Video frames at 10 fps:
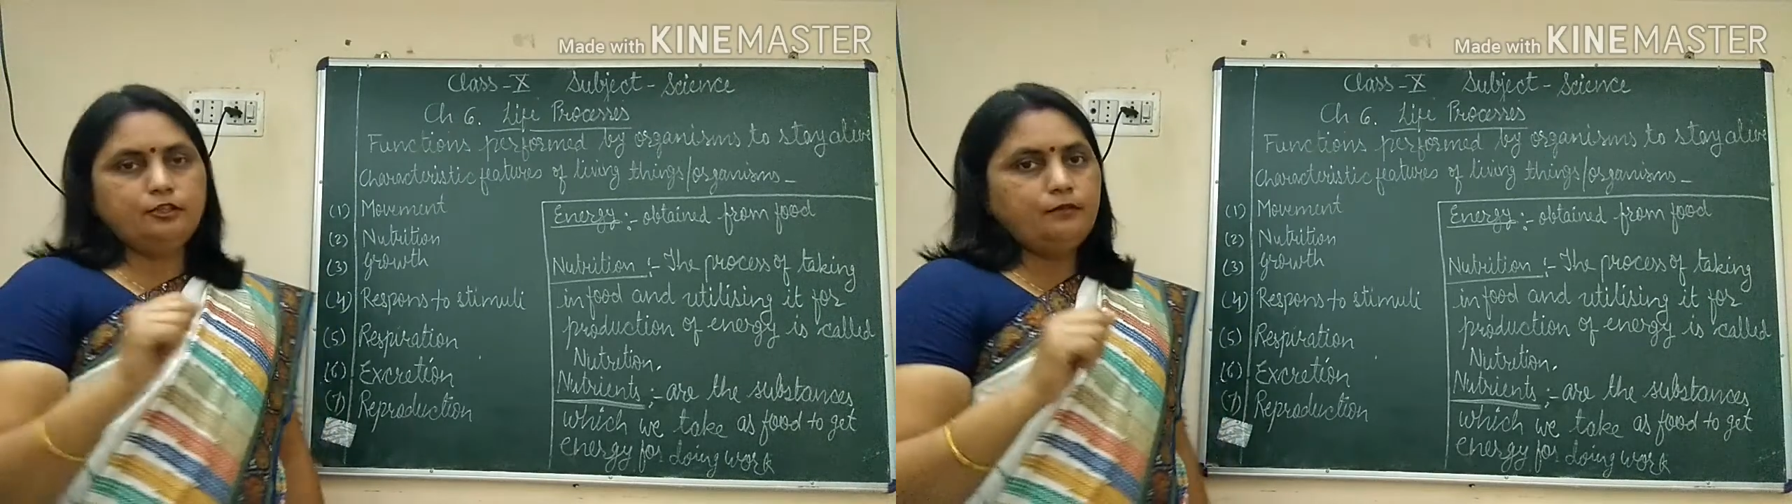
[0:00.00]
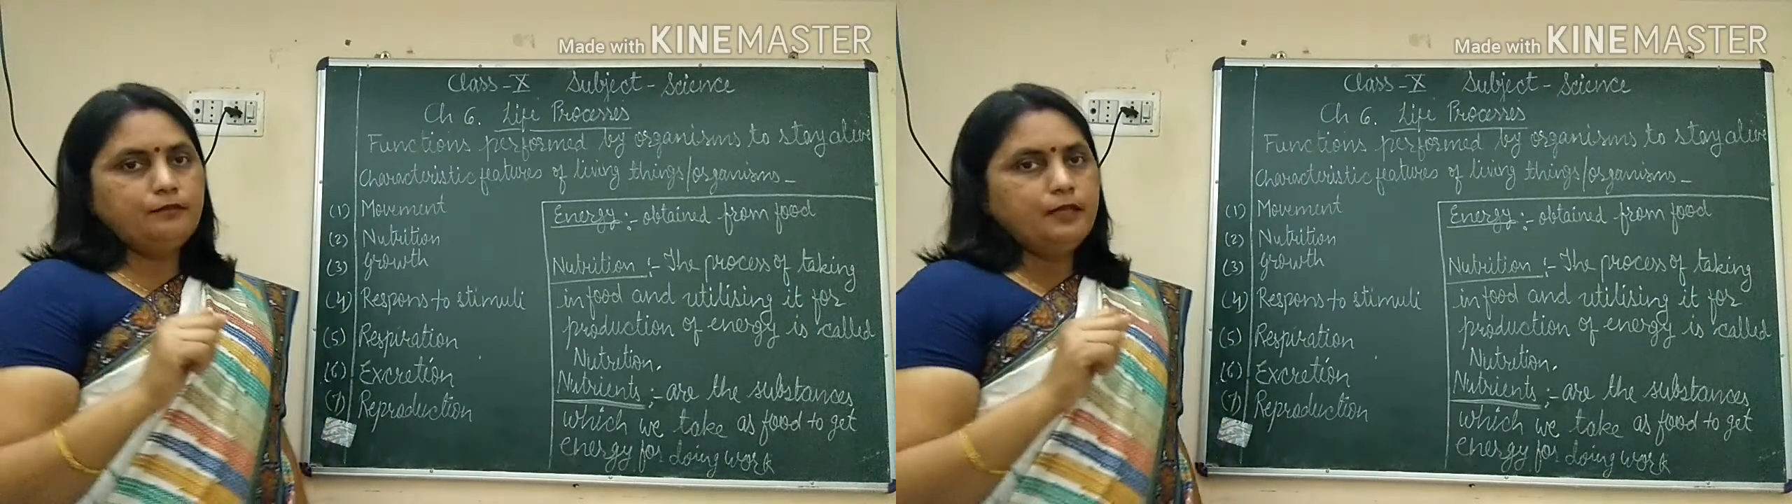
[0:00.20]

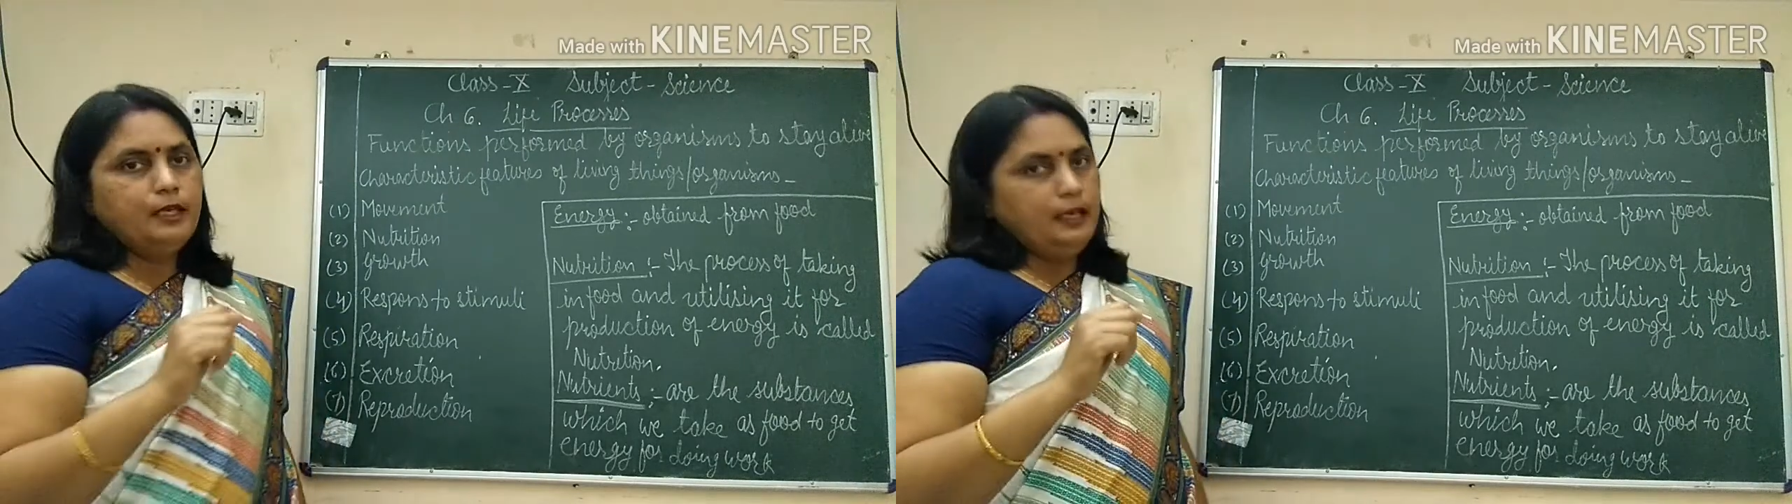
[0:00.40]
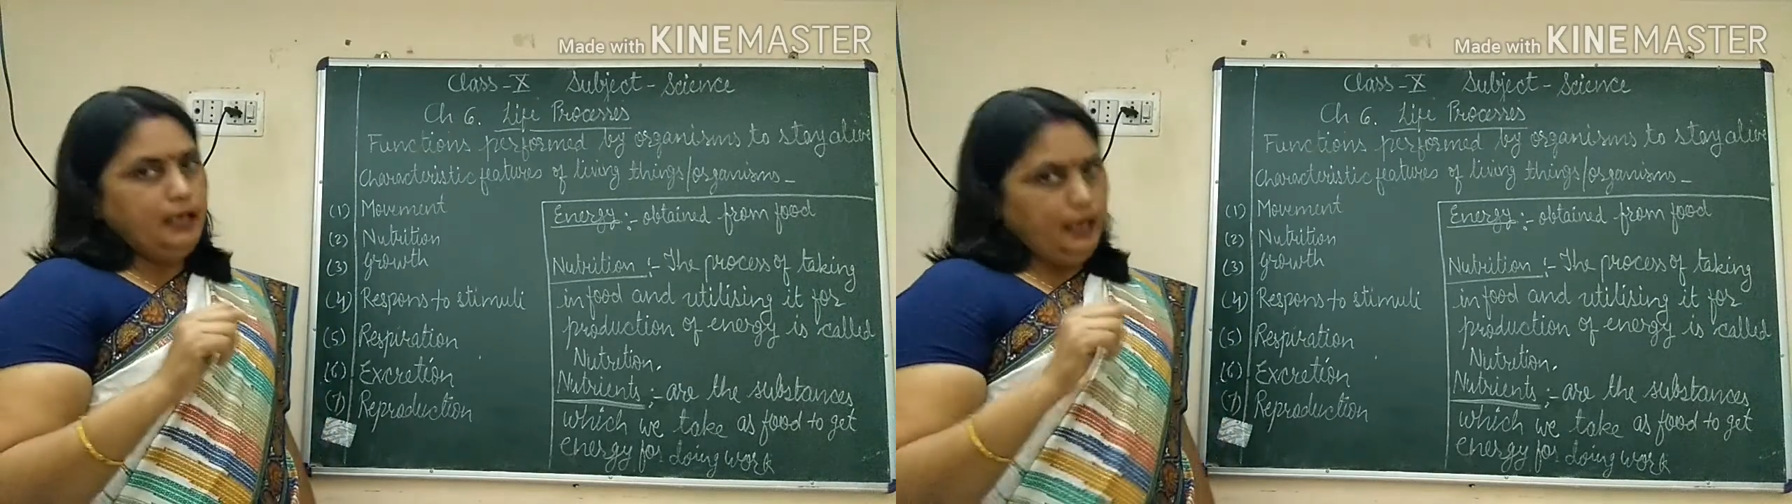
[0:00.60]
of
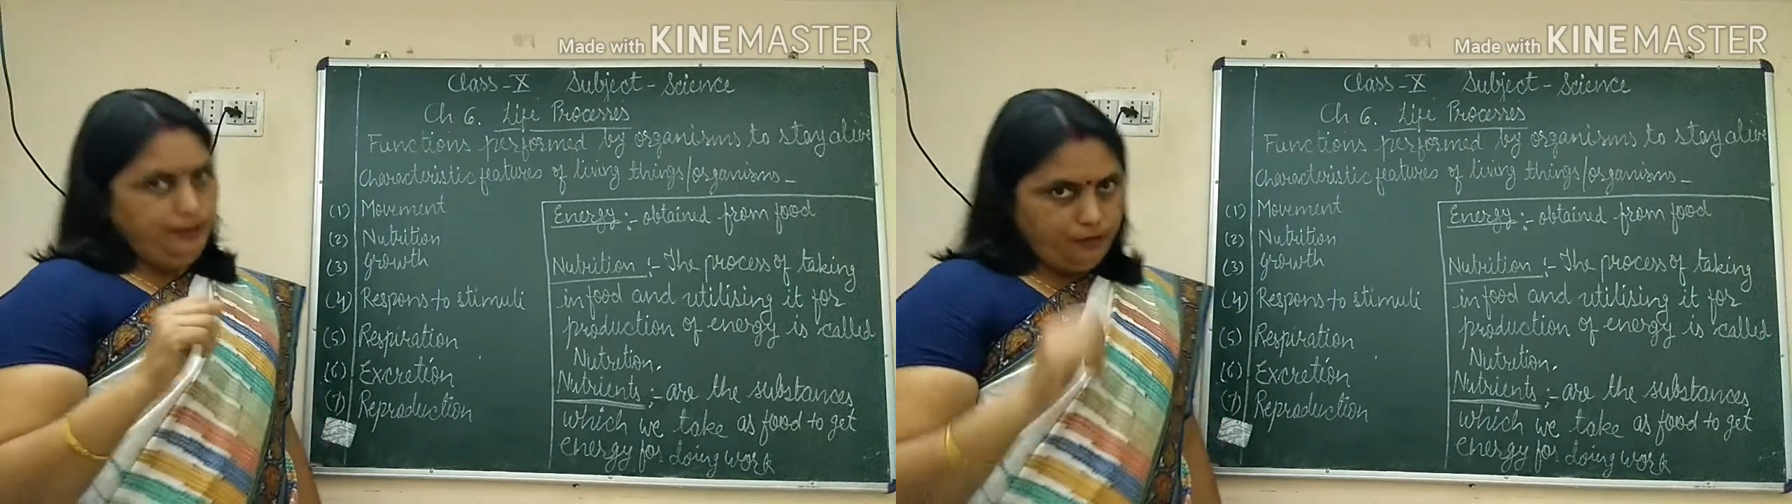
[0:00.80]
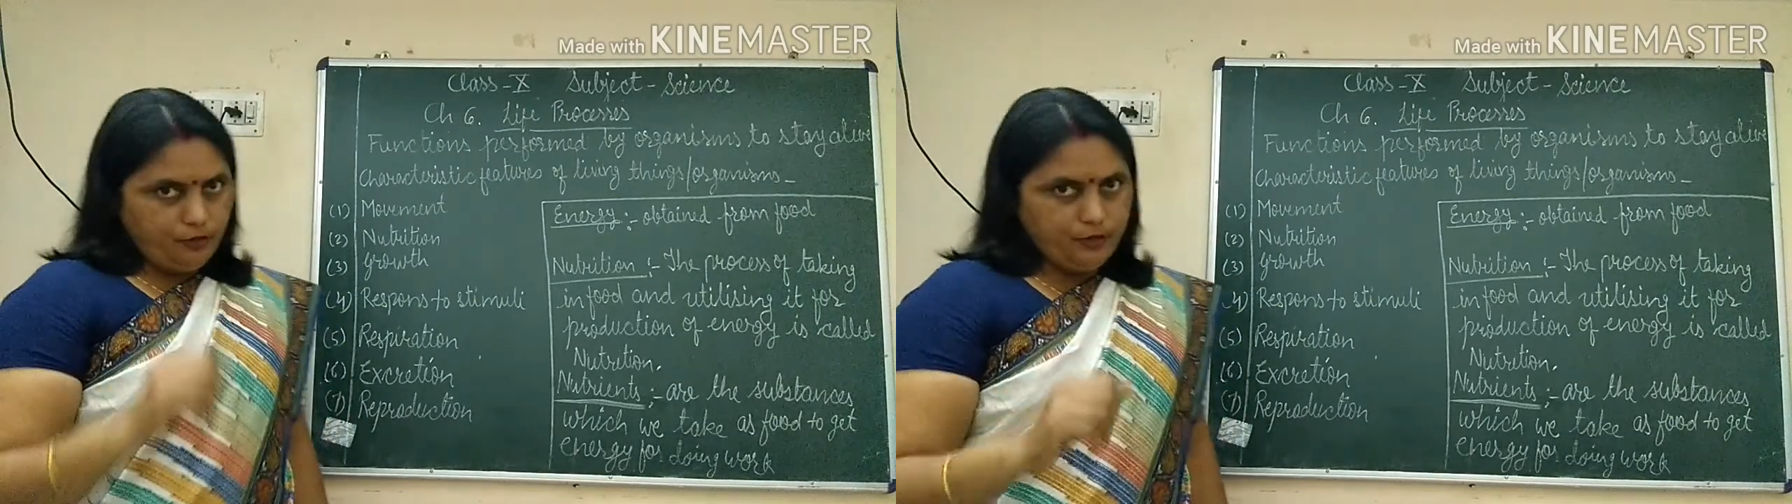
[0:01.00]

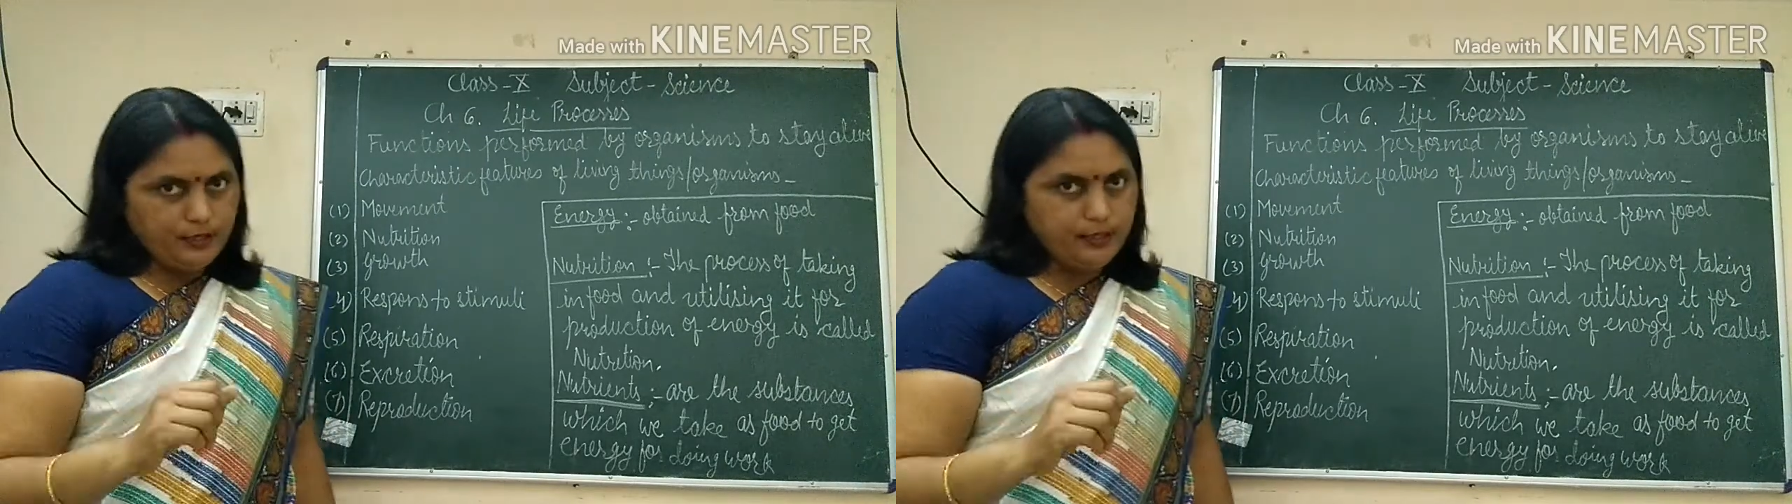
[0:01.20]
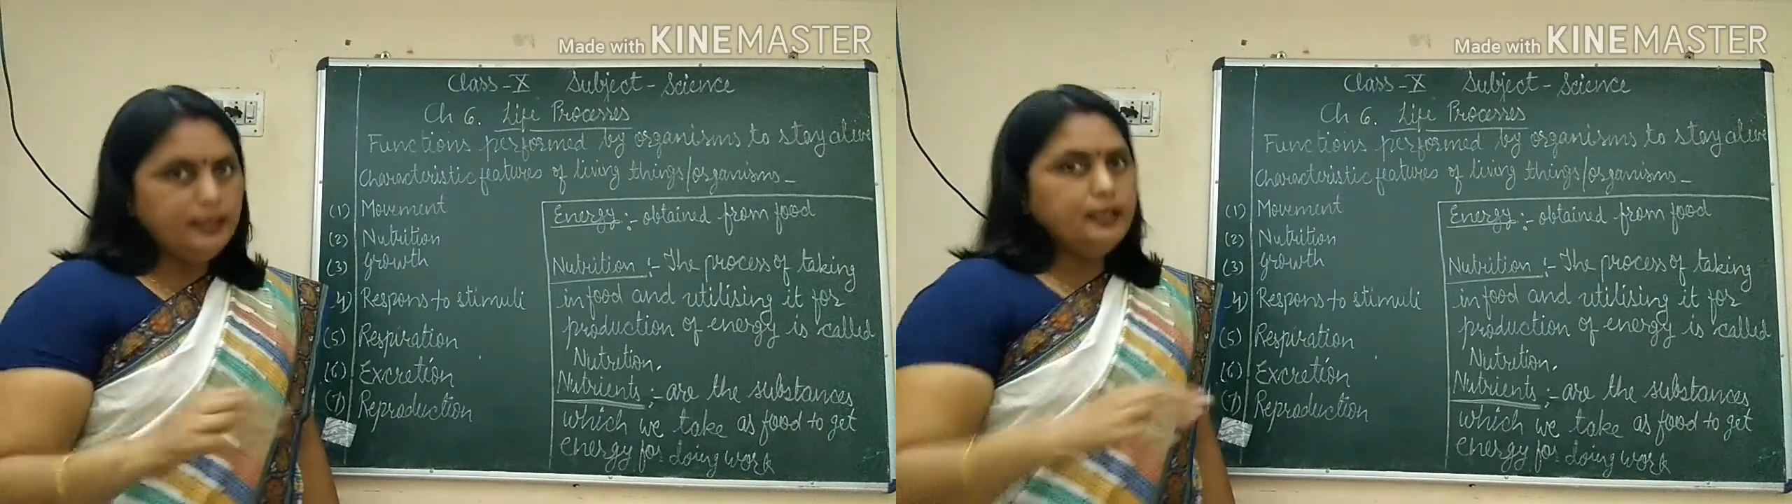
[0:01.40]
life
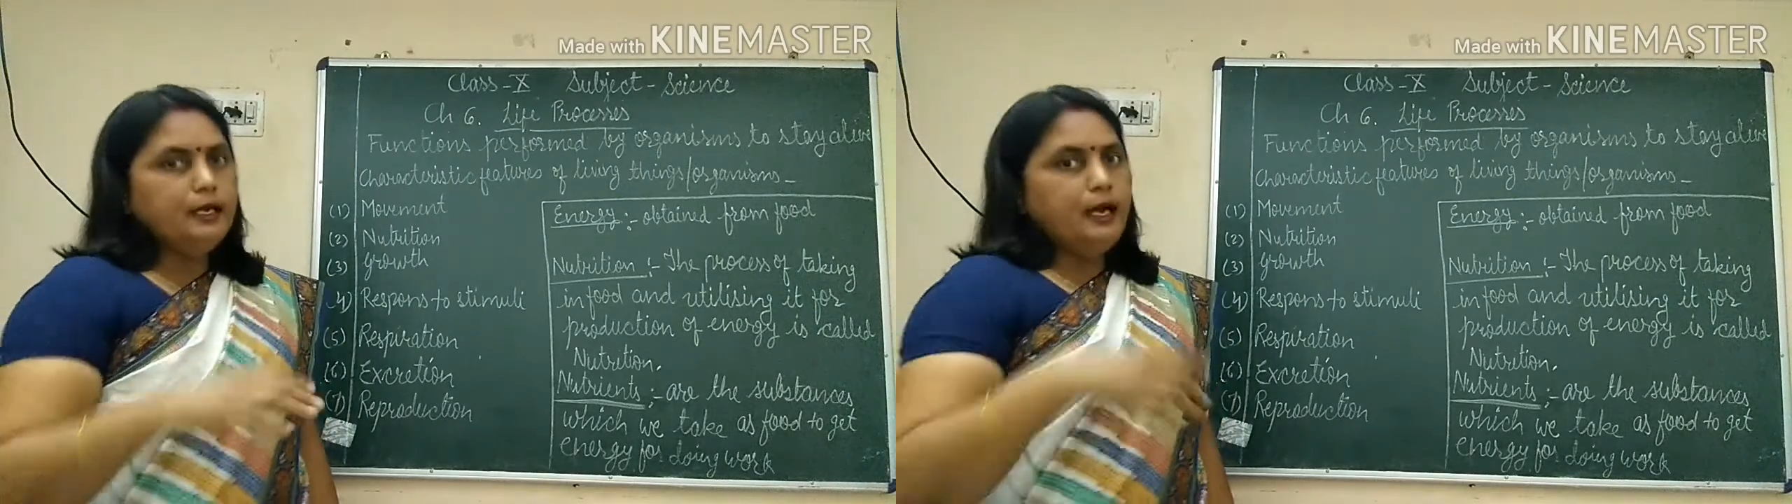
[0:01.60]
only.